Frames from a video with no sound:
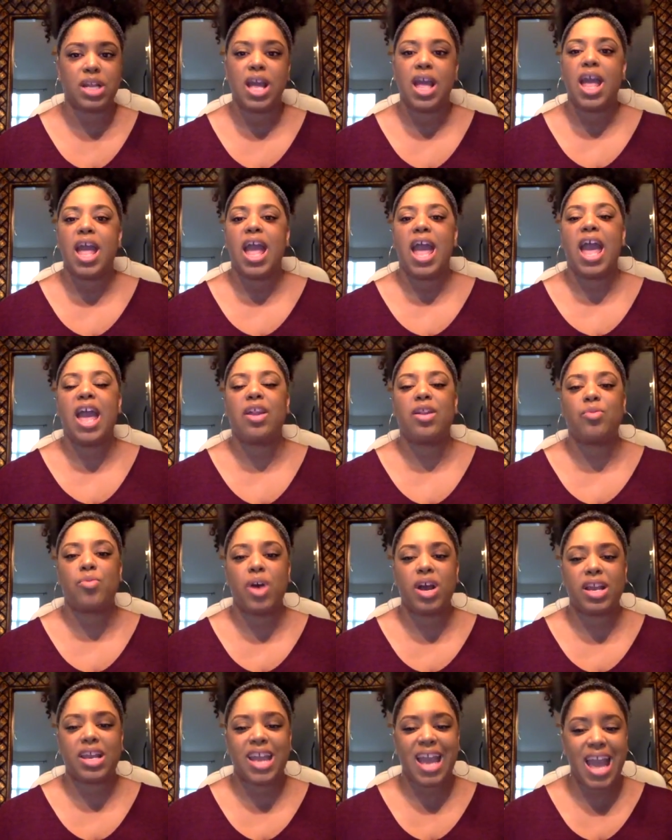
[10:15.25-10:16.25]
And
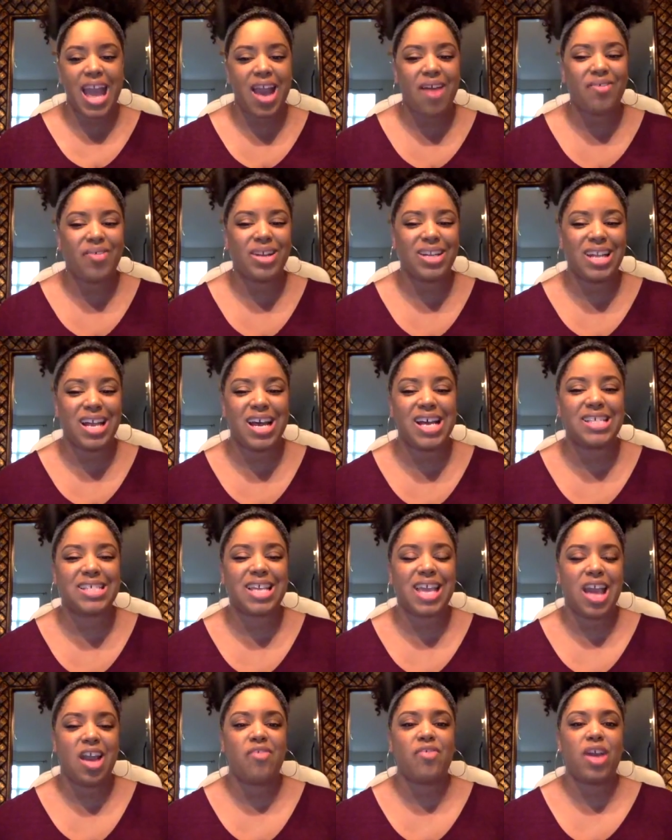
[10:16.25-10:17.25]
what Canva does,
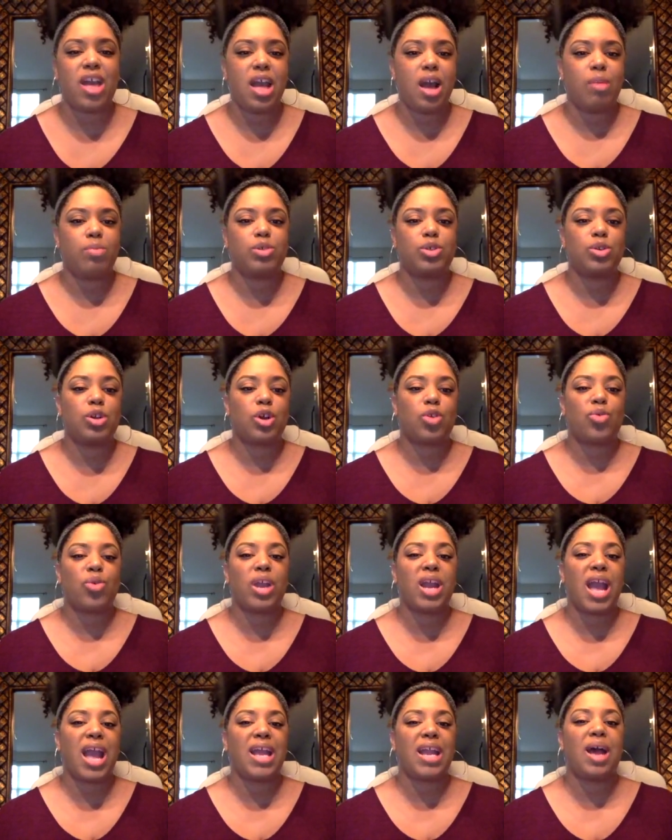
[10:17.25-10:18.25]
Canva helps you to
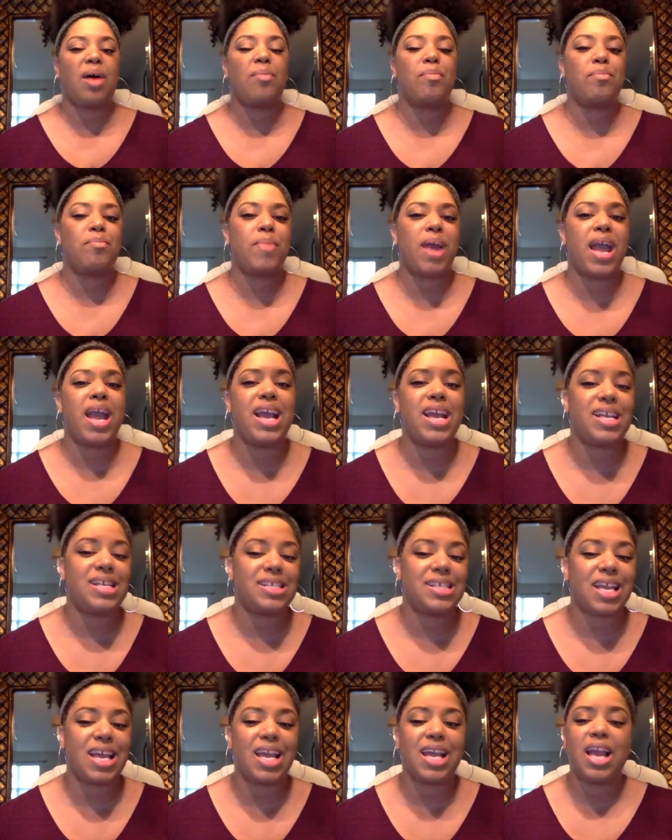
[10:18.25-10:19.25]
create
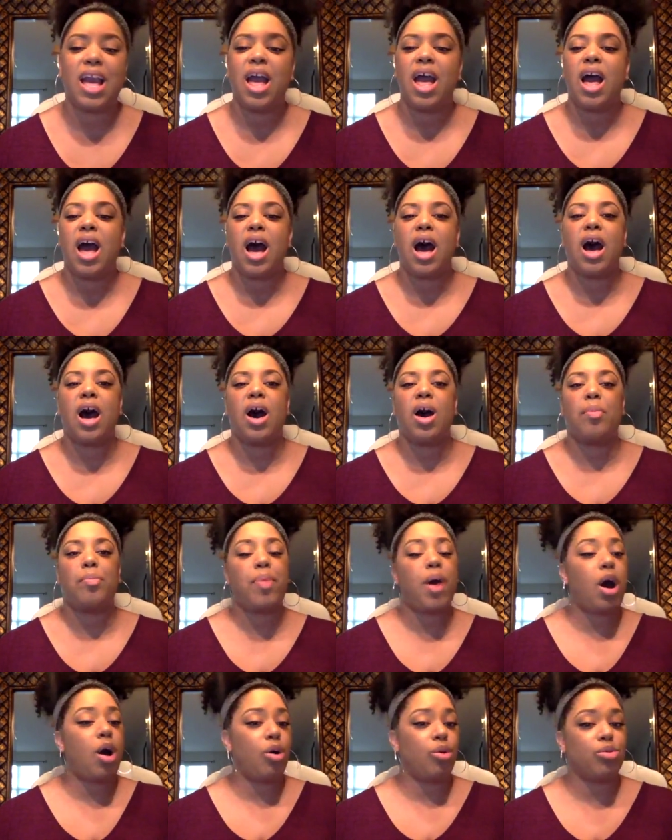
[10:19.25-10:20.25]
amazing
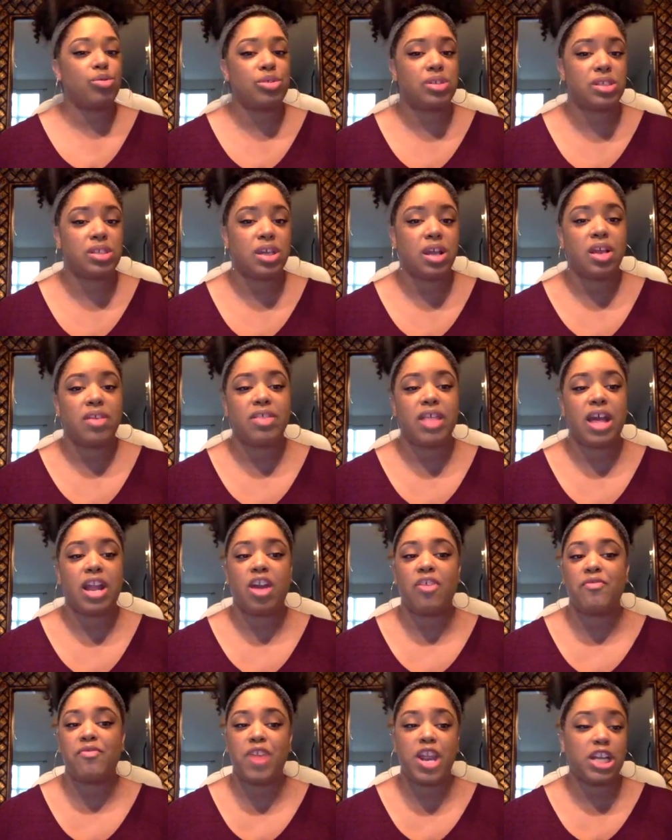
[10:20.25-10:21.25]
posts that are
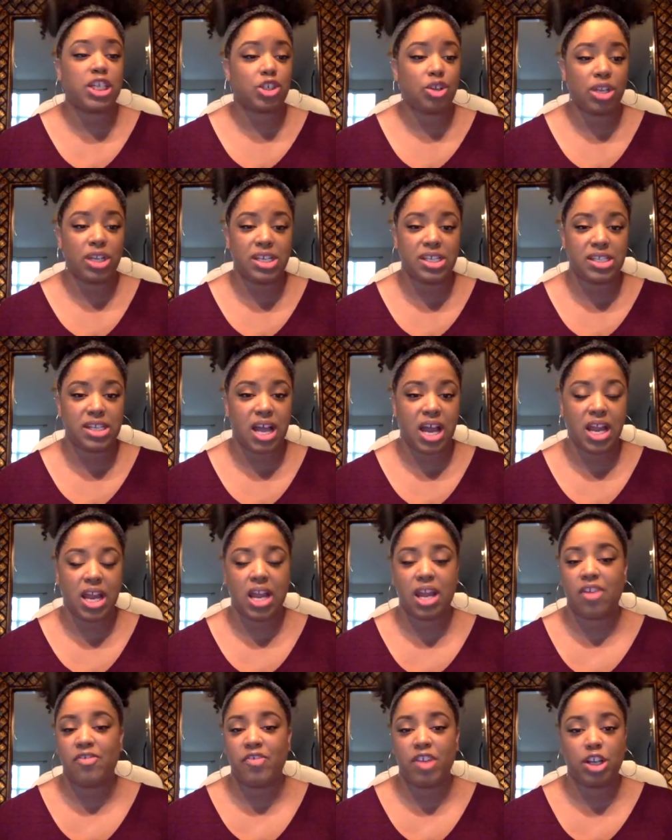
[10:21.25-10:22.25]
visually
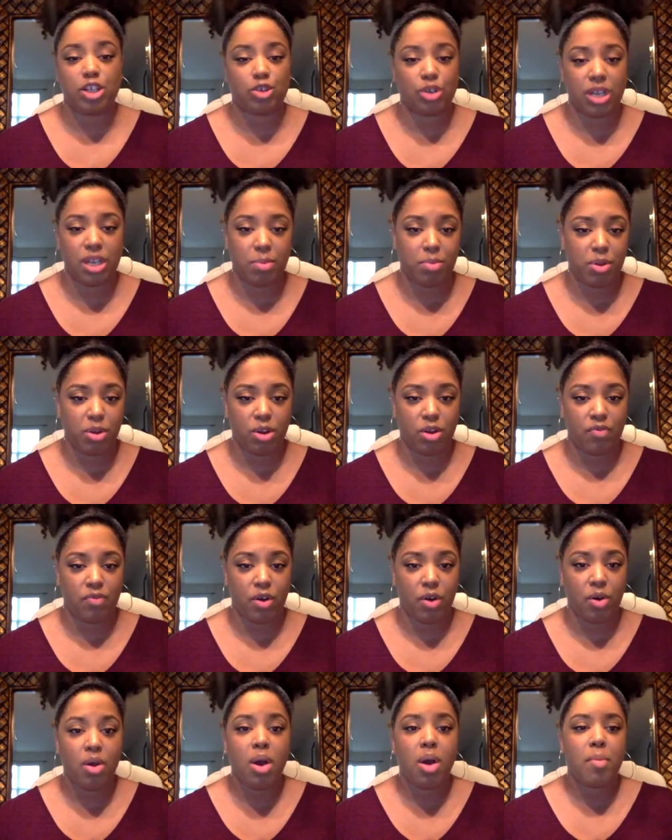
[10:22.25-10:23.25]
stunning and visually
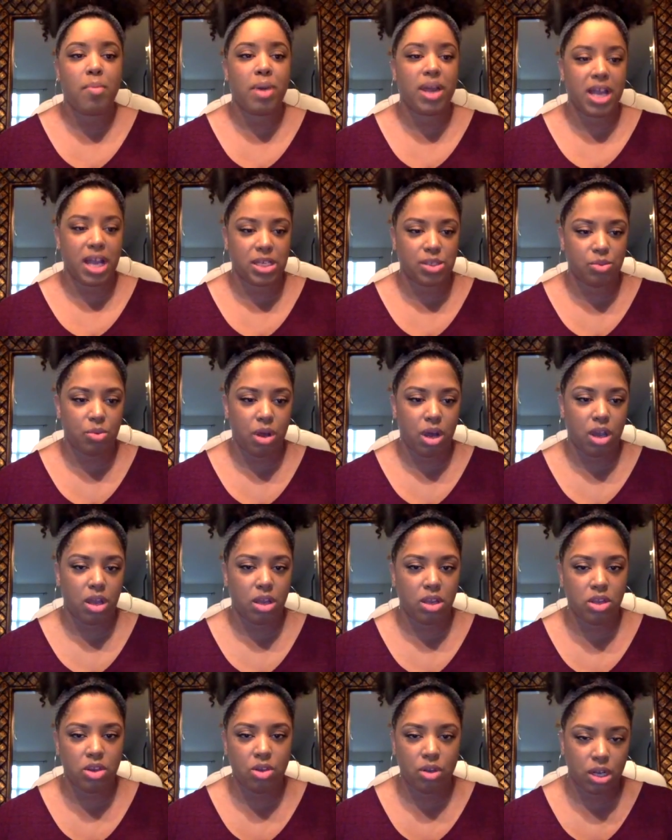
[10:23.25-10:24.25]
beautiful. But guess what?
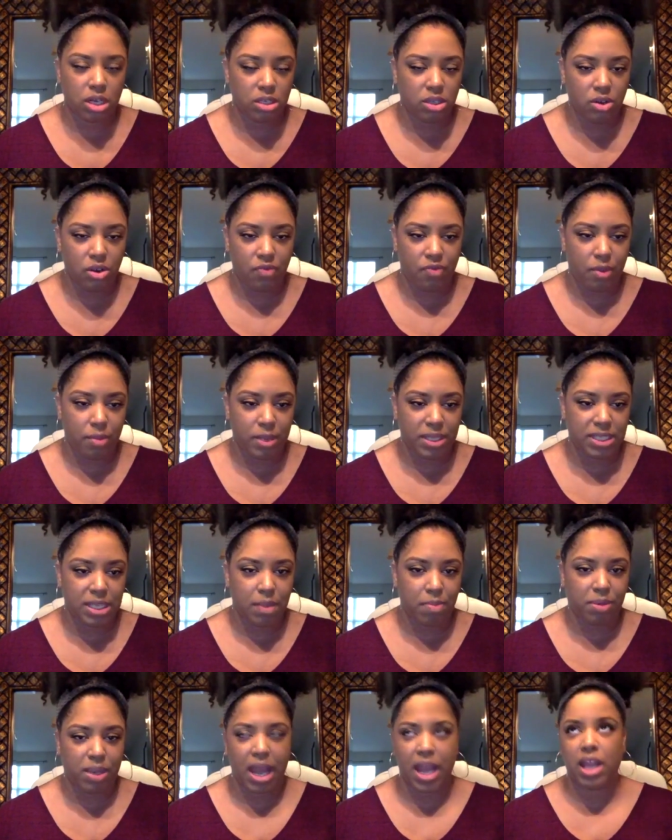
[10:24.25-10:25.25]
You can do it from a
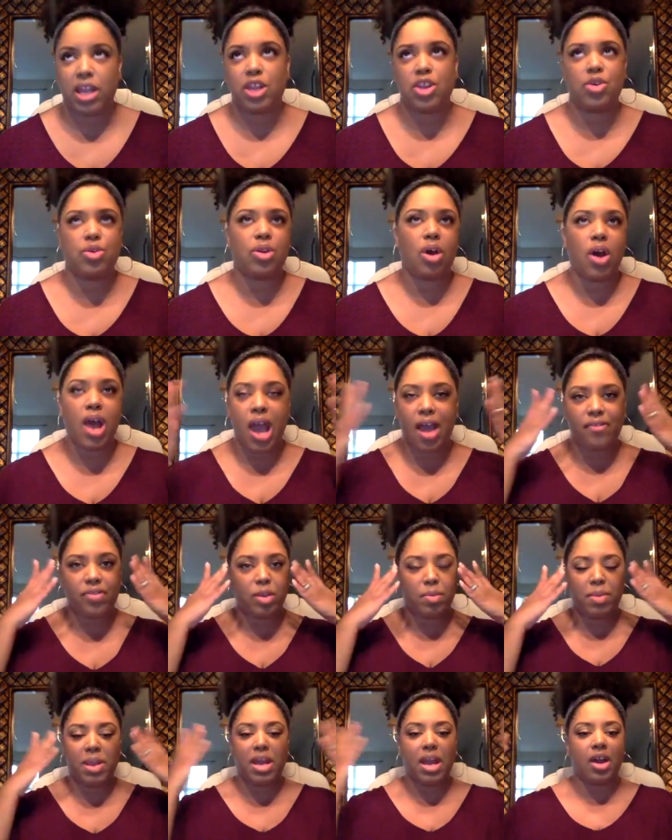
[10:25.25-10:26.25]
template. You don't have
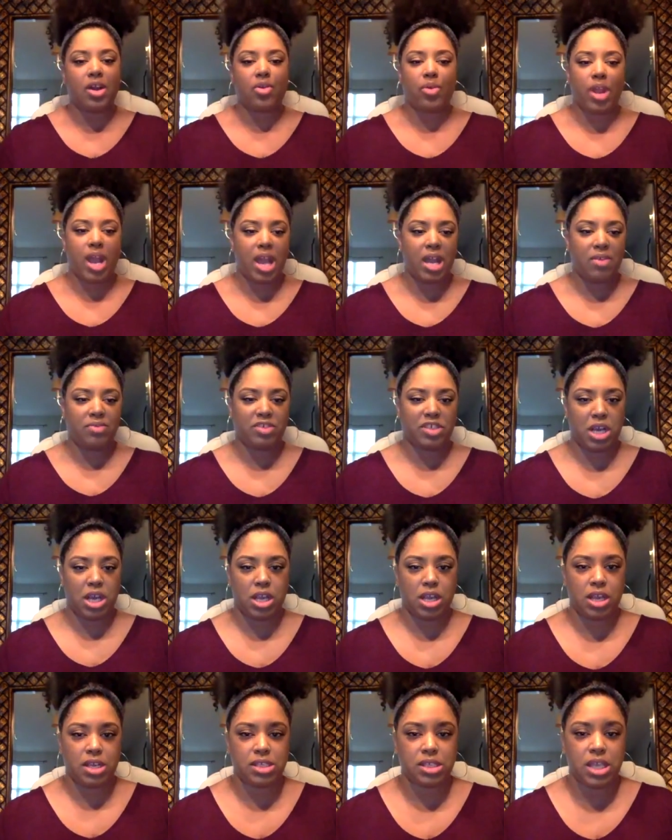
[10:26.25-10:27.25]
to be a creative genius.